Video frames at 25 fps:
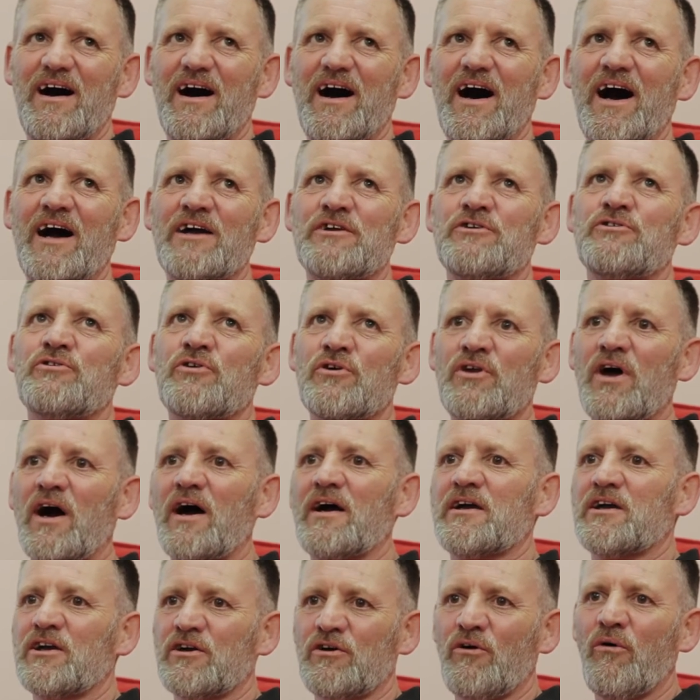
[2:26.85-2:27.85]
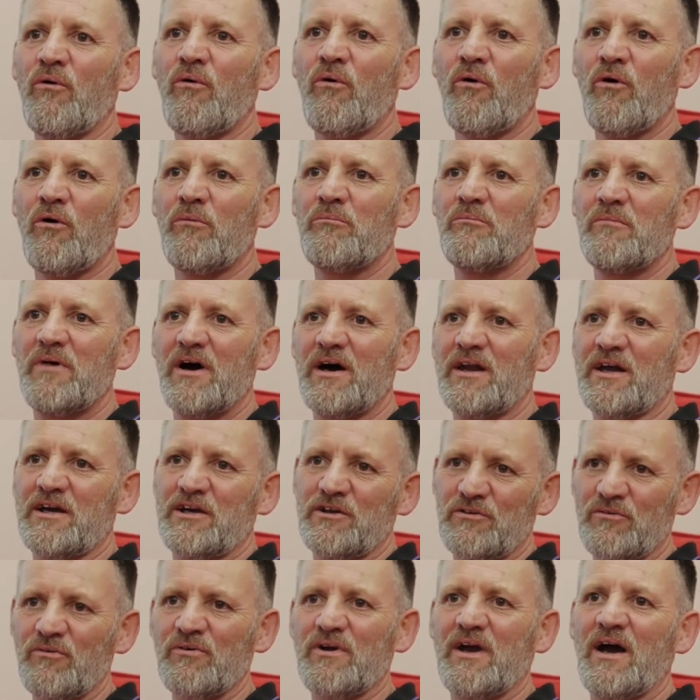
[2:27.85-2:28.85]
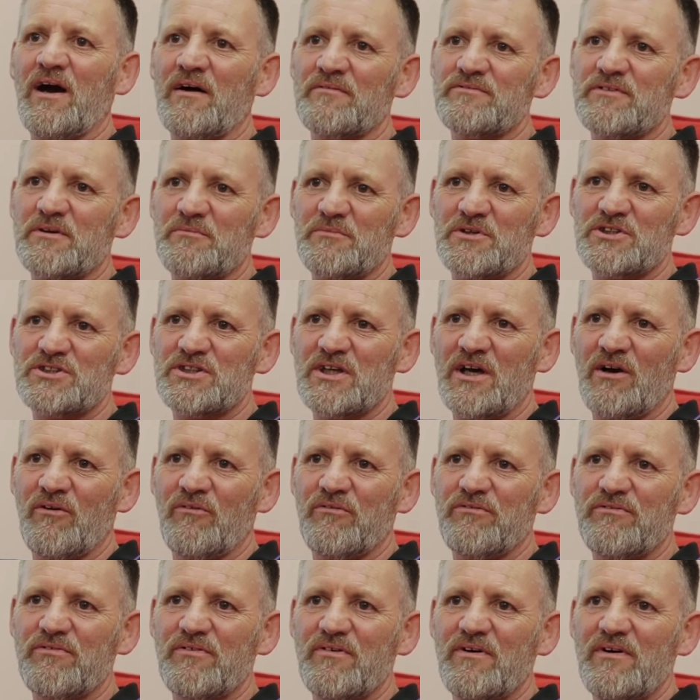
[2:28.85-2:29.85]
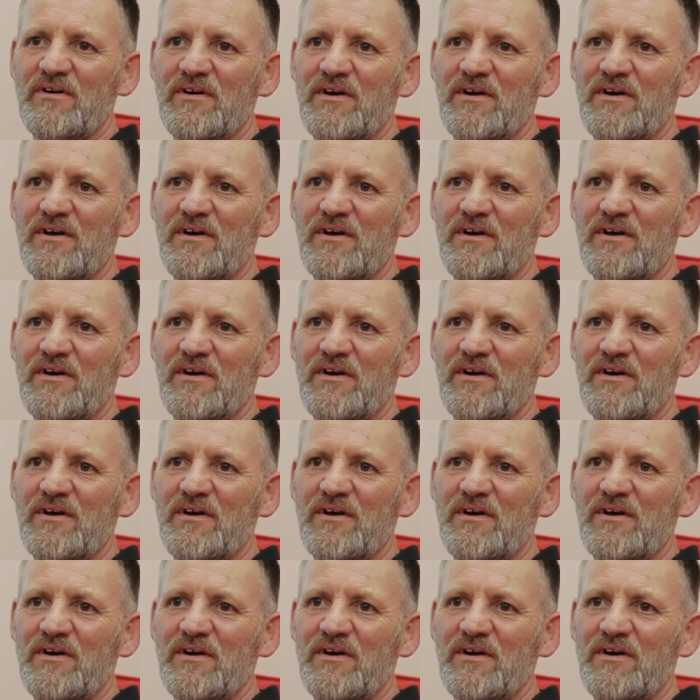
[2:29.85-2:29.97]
I knew that I could go home and I could look after myself,